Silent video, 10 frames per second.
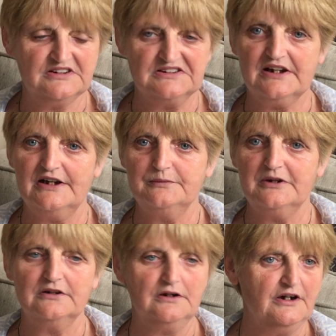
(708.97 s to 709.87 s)
to say,
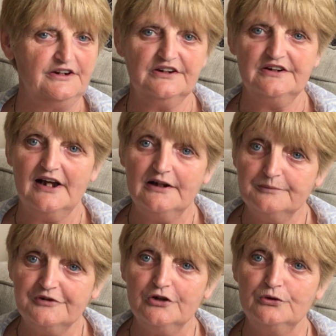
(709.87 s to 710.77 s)
well, I can
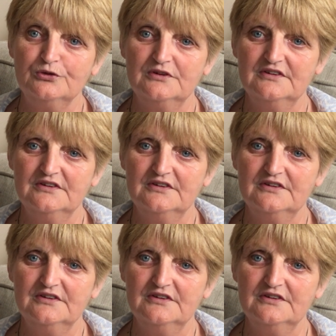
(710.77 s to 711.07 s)
help you.